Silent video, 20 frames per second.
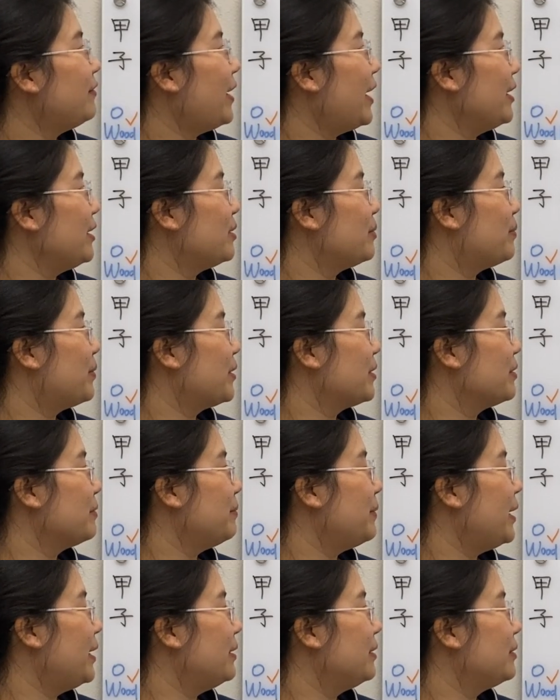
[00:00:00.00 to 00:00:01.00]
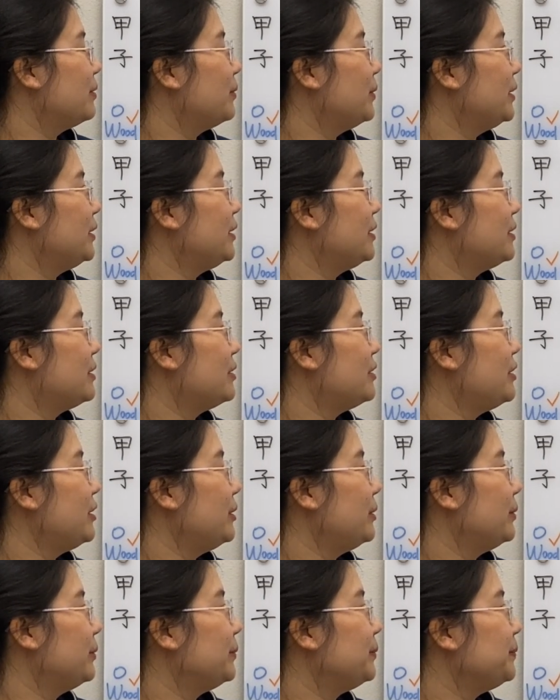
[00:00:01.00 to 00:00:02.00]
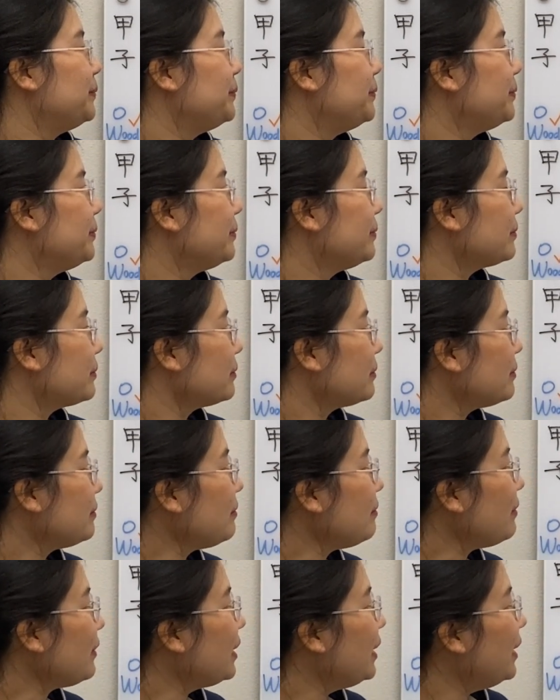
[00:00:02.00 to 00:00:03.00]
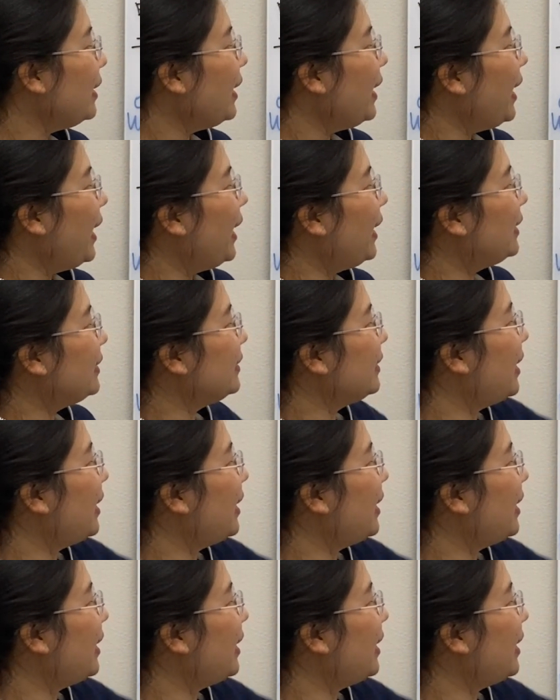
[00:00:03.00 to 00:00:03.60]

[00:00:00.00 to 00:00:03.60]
Fire birth month, which is June. And